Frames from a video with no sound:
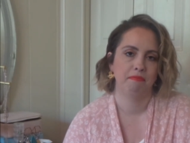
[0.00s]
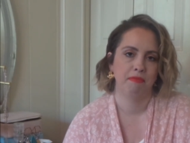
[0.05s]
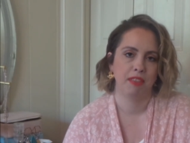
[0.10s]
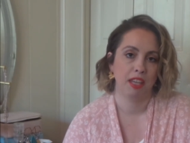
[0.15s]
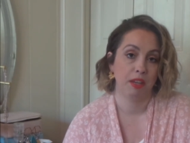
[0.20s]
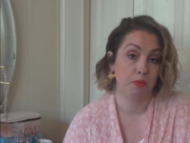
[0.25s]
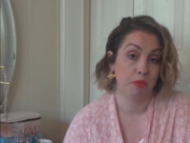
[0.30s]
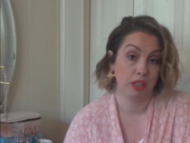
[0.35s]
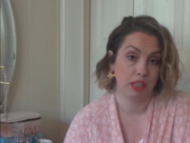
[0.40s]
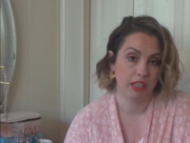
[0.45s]

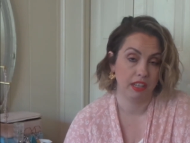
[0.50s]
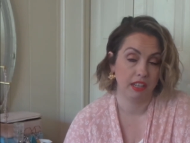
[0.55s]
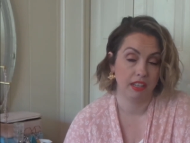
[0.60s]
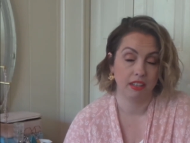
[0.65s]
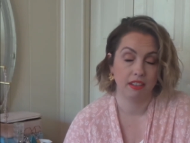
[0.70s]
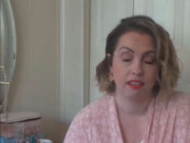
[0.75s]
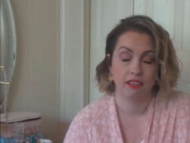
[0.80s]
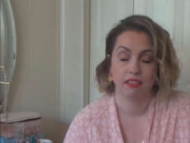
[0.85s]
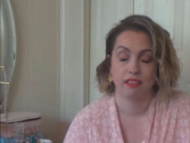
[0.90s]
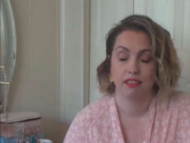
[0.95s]
they really
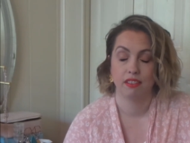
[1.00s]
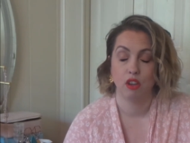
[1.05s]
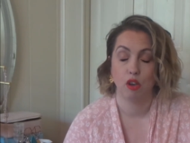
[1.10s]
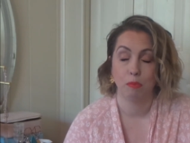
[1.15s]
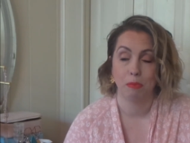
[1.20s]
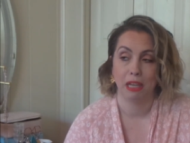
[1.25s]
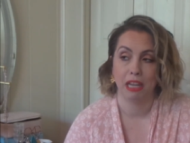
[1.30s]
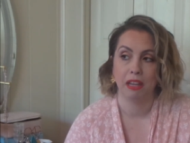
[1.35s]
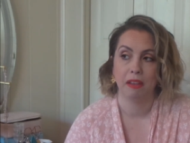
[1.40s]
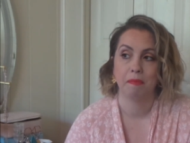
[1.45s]
didn't know
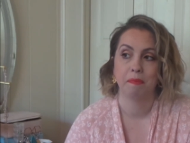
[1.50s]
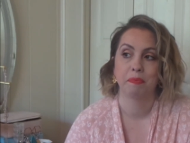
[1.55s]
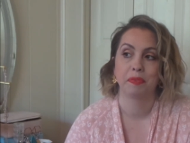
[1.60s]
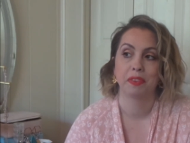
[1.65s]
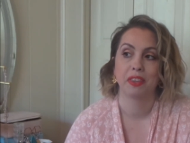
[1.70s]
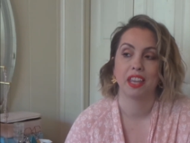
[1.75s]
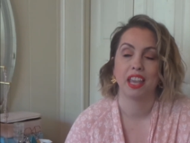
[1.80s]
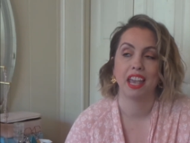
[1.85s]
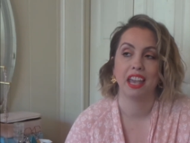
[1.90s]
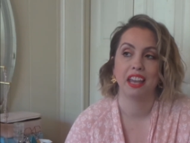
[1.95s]
me.
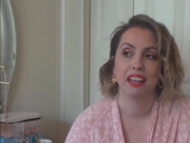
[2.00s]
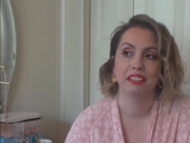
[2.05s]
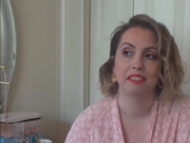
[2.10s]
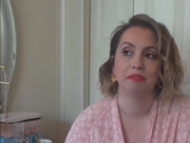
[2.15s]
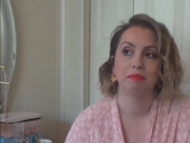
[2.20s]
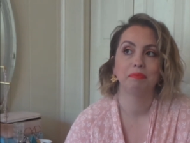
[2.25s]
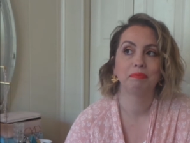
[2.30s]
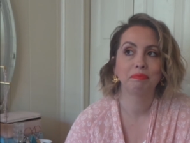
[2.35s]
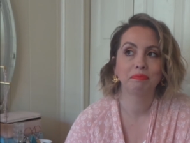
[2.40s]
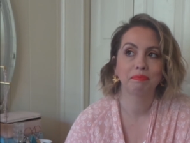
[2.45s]

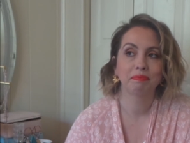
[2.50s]
And